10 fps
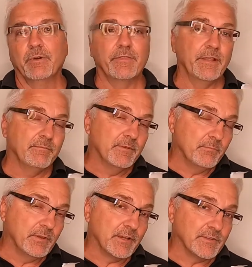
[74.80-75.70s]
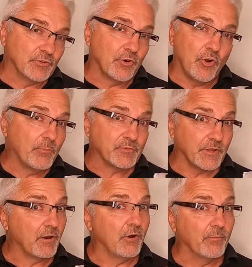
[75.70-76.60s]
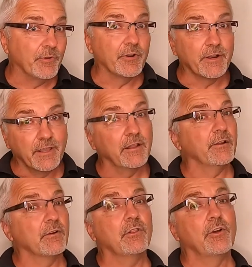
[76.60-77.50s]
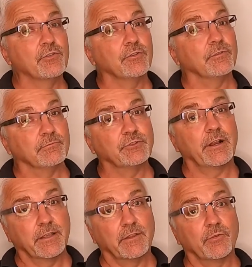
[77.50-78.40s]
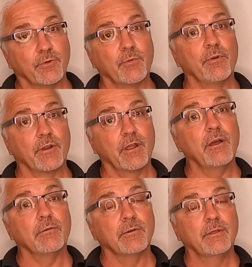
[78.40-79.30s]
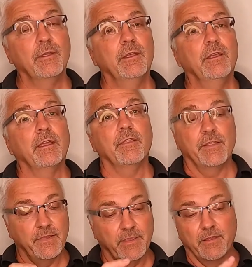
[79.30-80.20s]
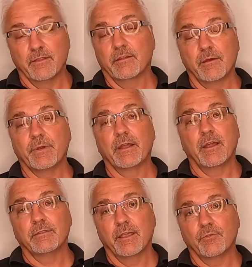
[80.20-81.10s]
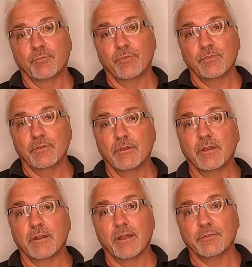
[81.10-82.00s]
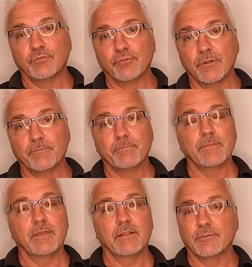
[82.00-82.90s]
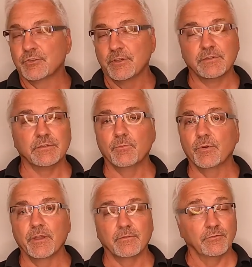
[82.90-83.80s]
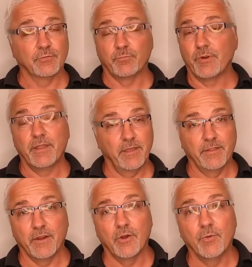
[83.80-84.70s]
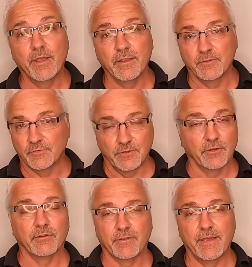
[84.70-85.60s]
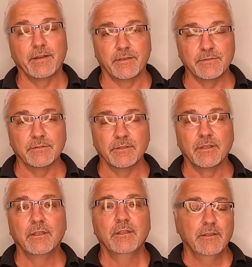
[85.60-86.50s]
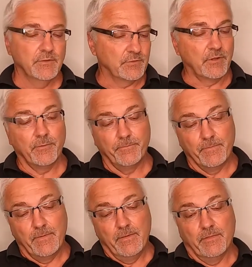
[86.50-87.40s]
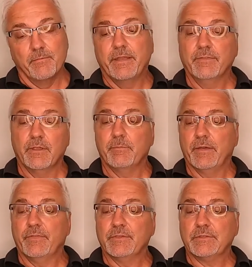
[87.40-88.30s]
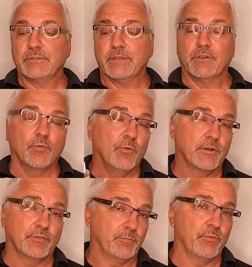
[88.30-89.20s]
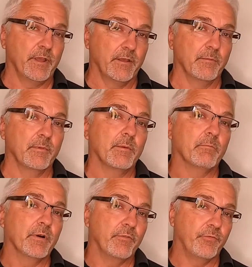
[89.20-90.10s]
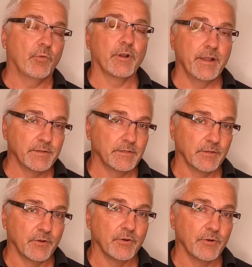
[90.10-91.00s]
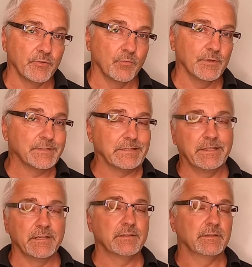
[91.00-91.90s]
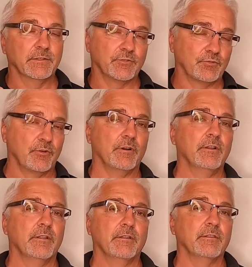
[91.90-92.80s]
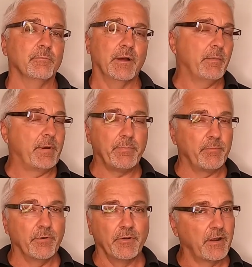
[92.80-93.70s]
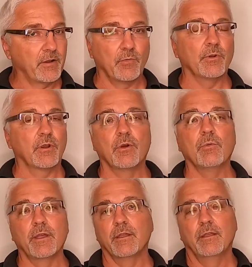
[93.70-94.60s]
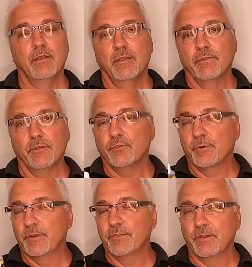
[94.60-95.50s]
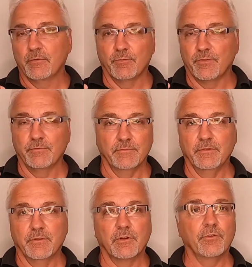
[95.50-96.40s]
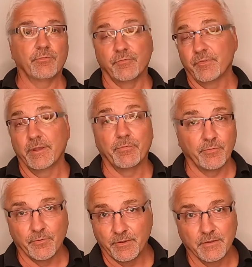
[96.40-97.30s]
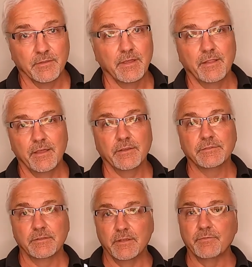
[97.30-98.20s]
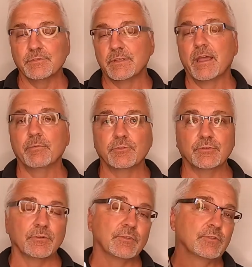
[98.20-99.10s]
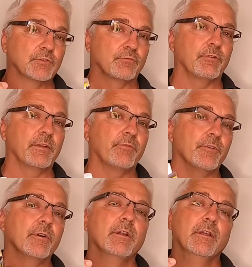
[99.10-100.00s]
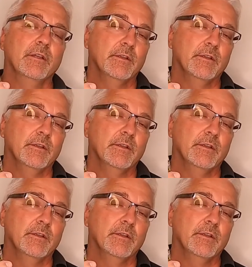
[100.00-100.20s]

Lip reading: But then because your home is their home, they're going to get a little closer and try to get to where they want to go. And then they come in contact with the concentrate and it chases them away. You spray and they go away. It's literally that easy. So the main thing about this is that you want to spray it before nesting occurs. Once the nest is started, the mama papa bird are not going to want to go away. They'll do anything they'll go through flamethrower to get to that nest that they've established. So this is great for,